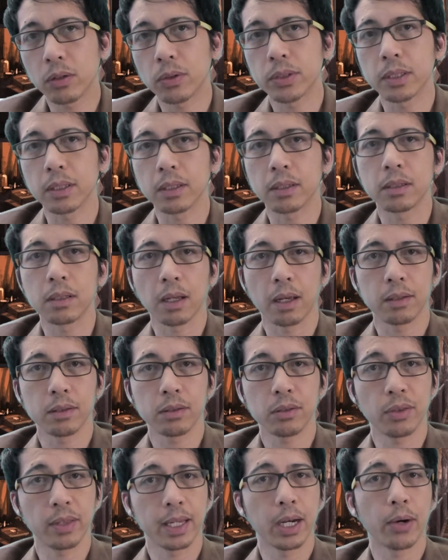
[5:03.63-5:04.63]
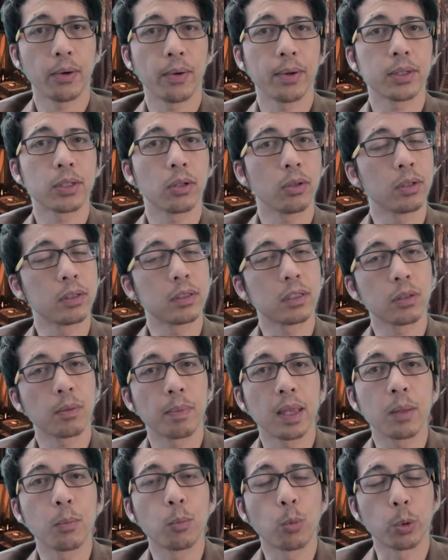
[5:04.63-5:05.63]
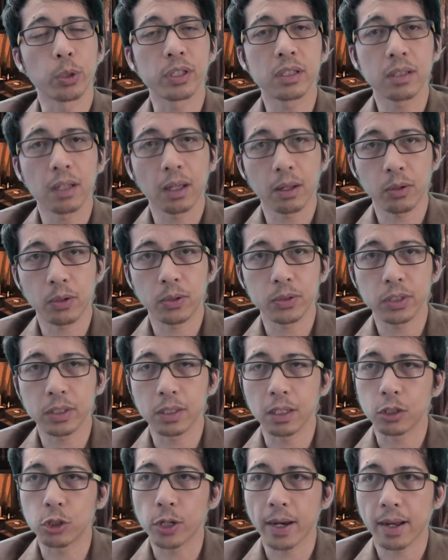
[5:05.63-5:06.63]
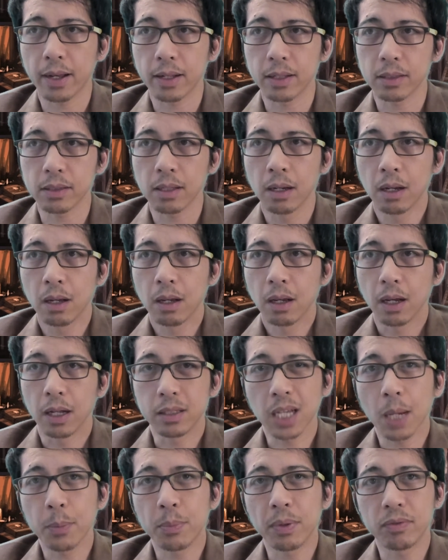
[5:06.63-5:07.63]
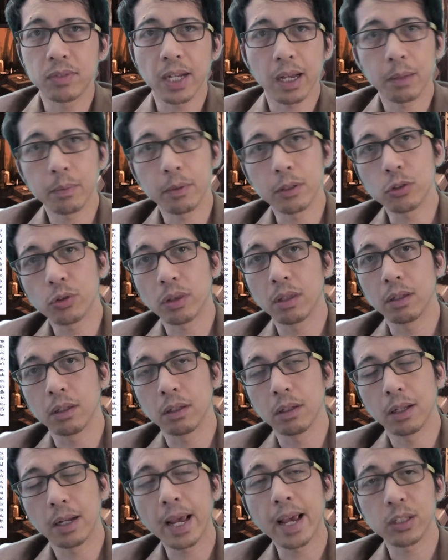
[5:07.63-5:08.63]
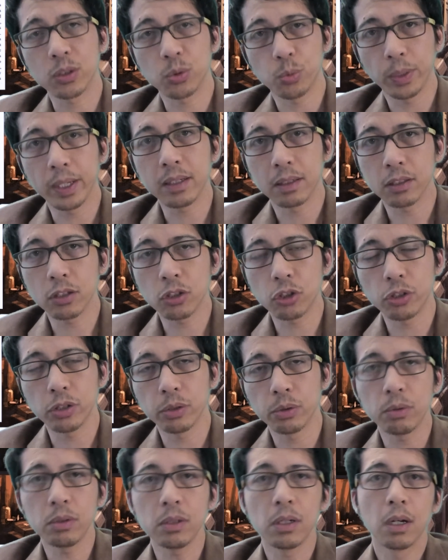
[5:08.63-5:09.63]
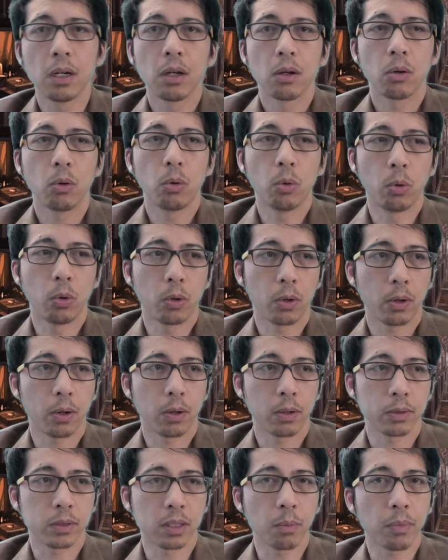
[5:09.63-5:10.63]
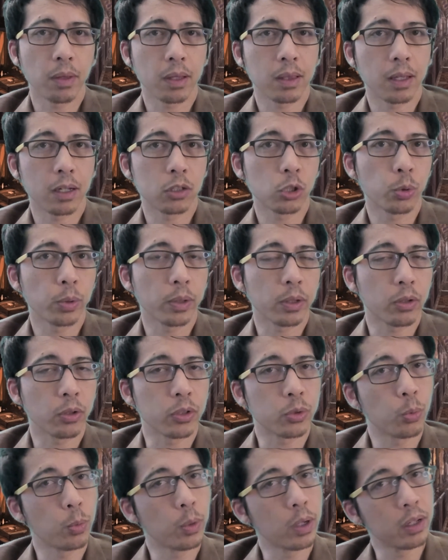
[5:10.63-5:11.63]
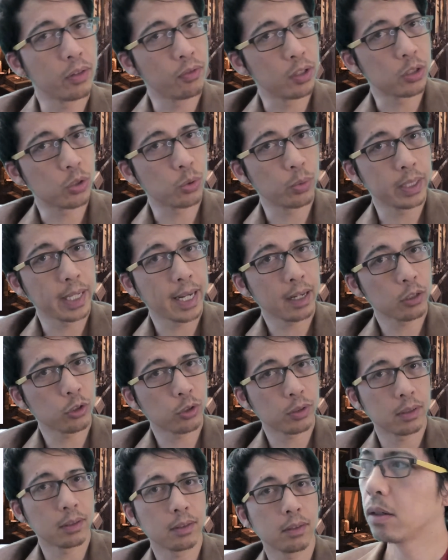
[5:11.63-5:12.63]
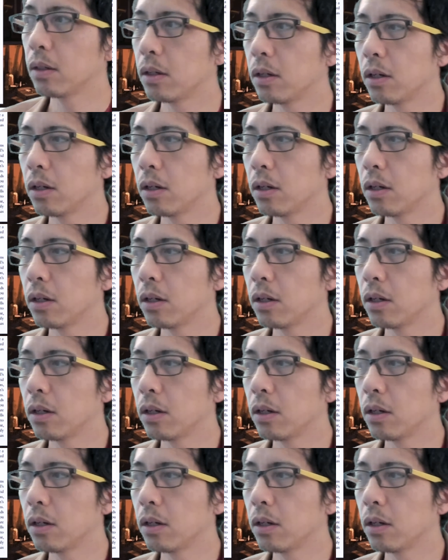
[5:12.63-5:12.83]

success, the character learns something more subtle, such as a type of damage that it has weakness to, or something that triggers one of its reactions.